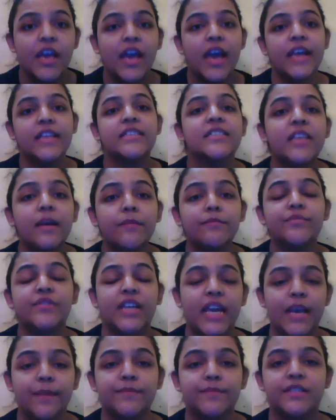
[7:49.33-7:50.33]
And
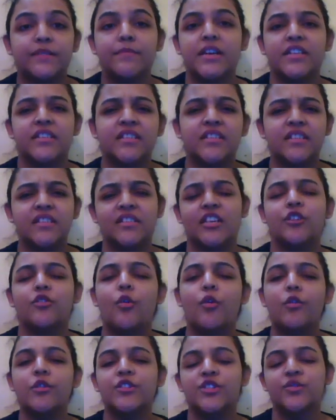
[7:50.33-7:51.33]
sometimes medicines can
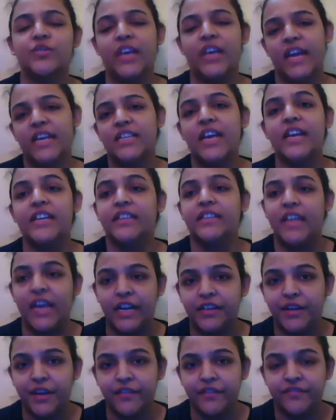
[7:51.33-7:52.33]
also get
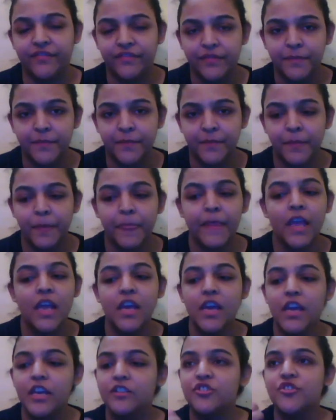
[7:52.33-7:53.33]
addictive.
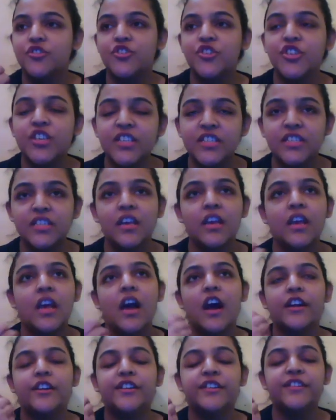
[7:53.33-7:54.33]
It's just
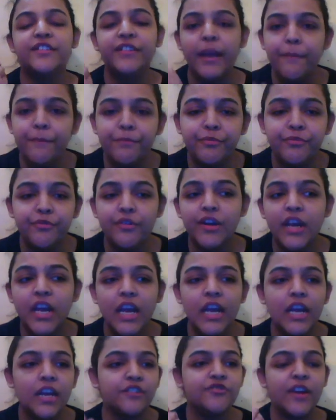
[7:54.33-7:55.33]
a
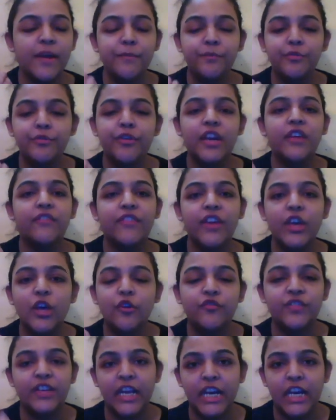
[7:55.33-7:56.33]
temporary way
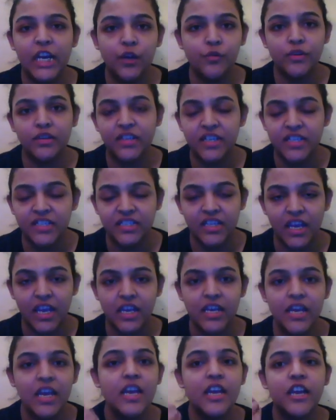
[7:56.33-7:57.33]
of dealing with this
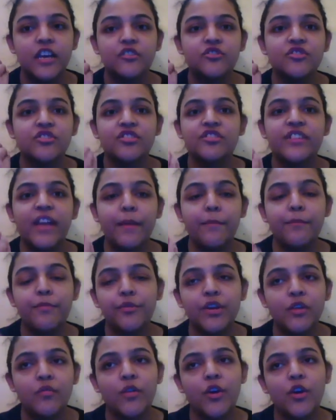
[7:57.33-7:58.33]
thing. It's just a
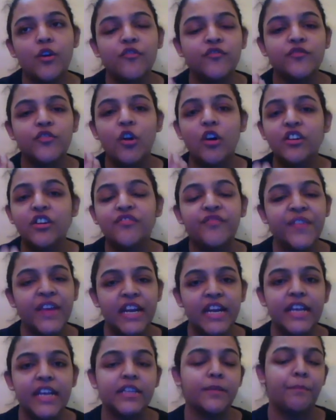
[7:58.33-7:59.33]
temporary way of not
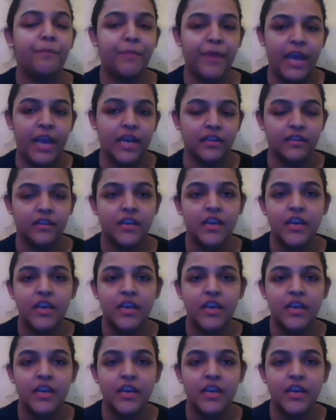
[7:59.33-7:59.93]
feeling the pain.